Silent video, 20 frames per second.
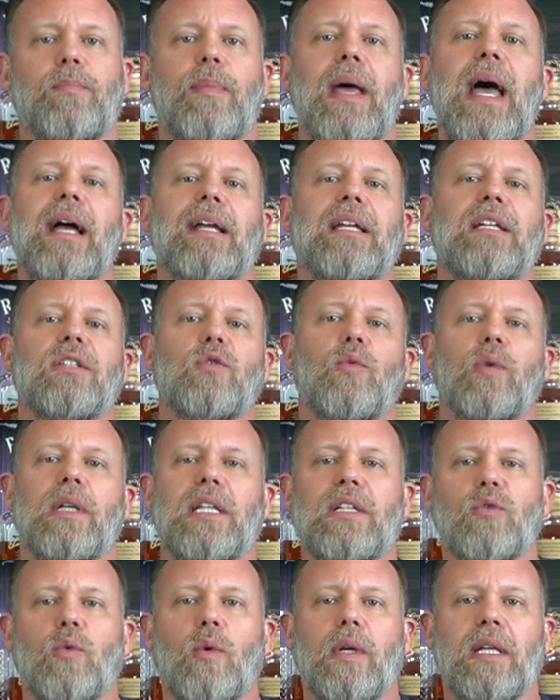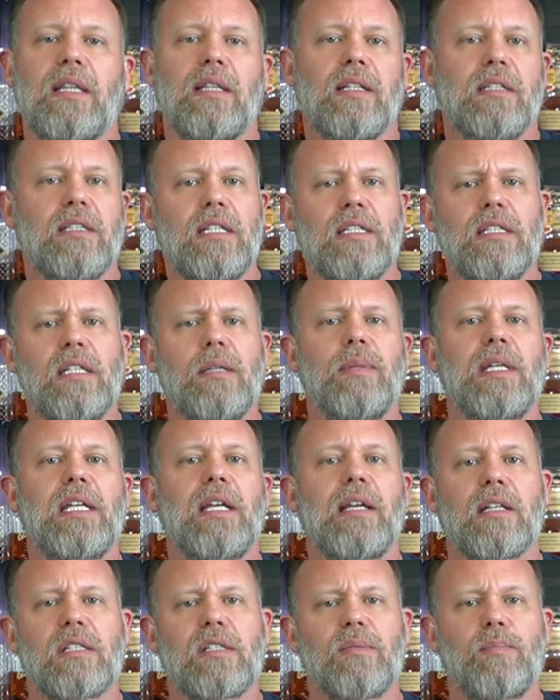back in 2020, the TTB
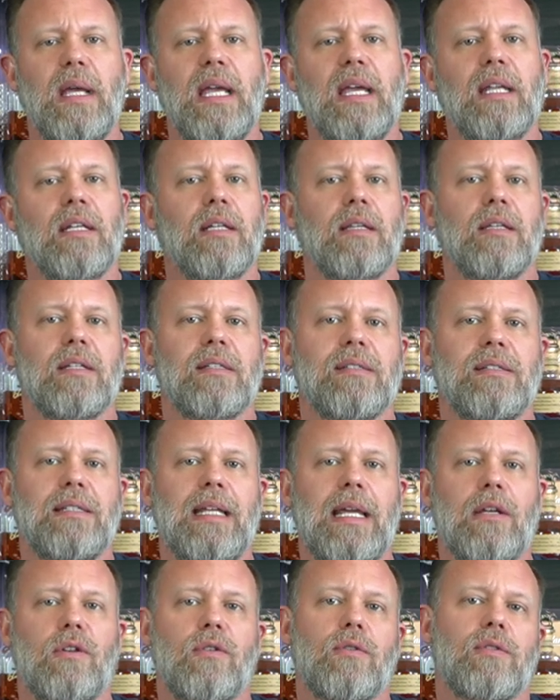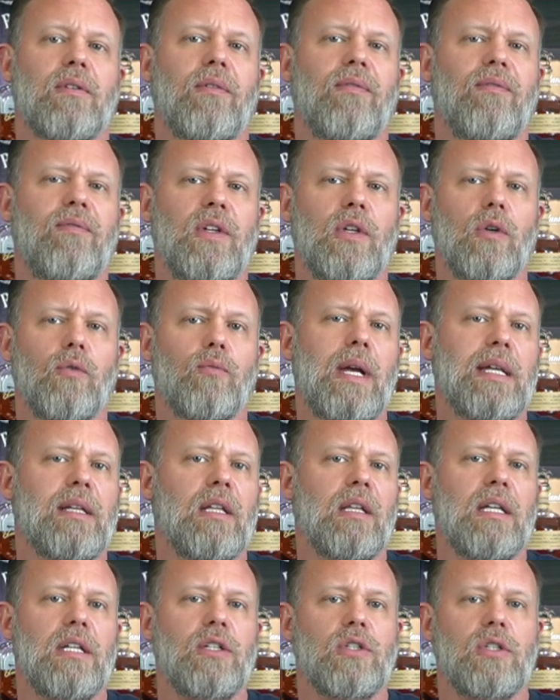expanded the standards of fill
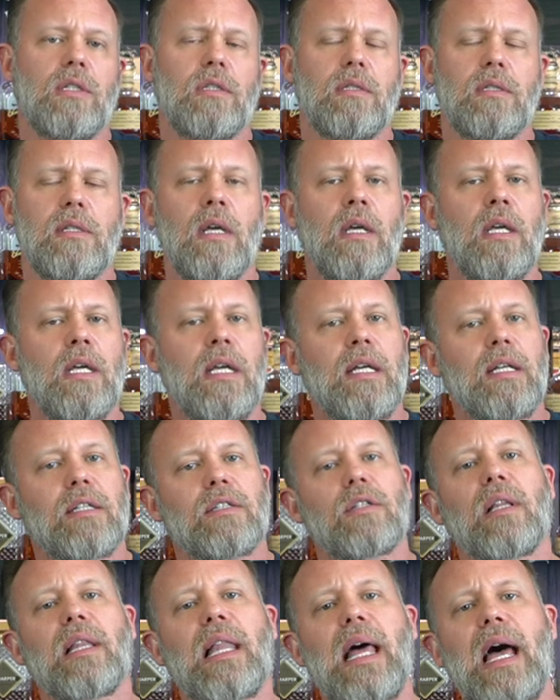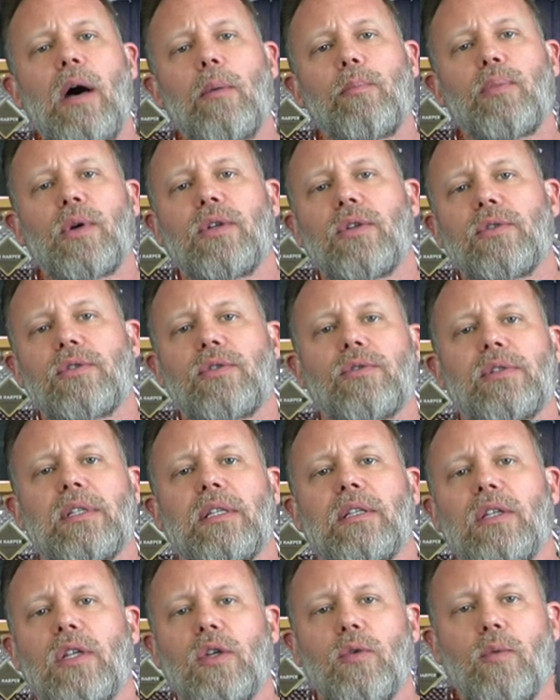regulations to allow producers in
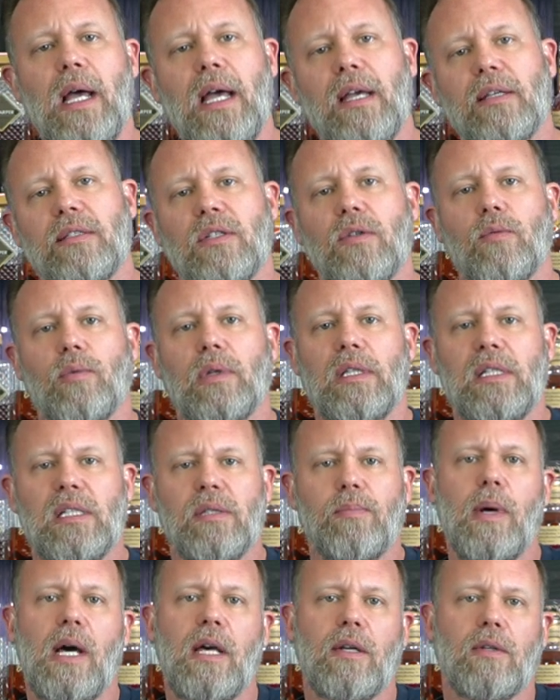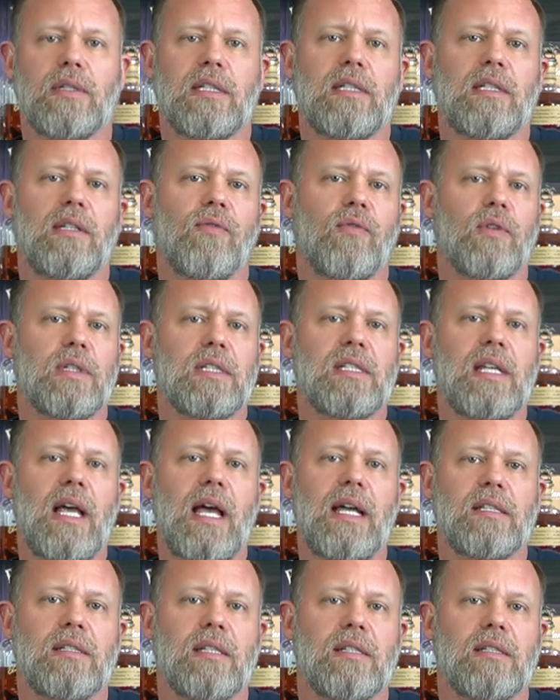the US to release bottles in different
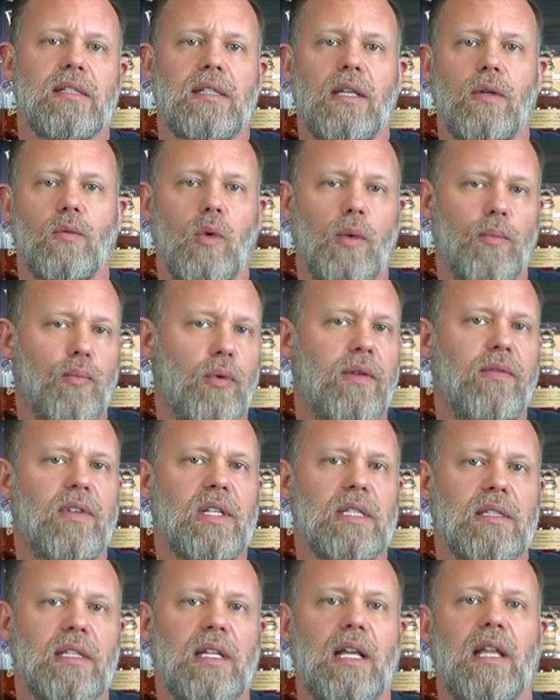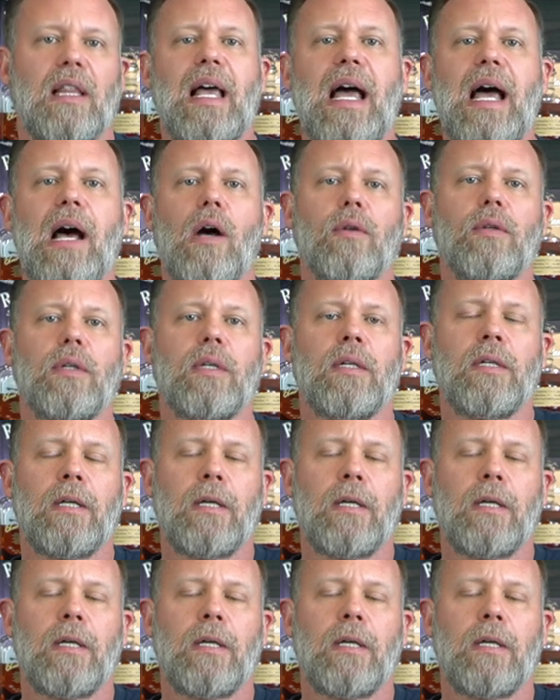sizes than were previously allowed.